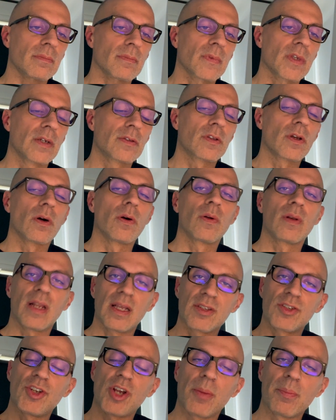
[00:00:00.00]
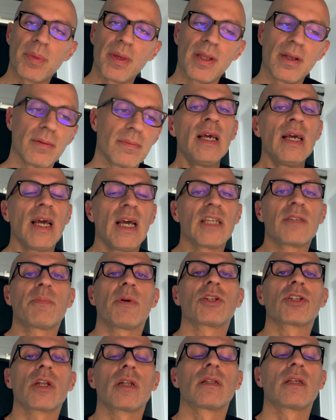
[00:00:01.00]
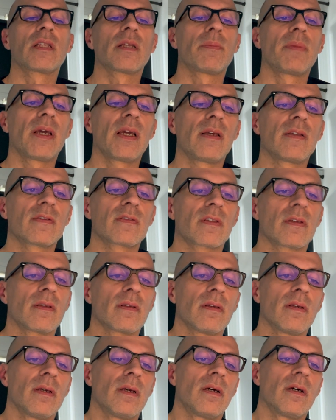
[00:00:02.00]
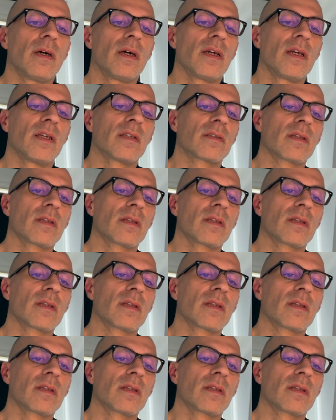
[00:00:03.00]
So let's jump in. A spatial database is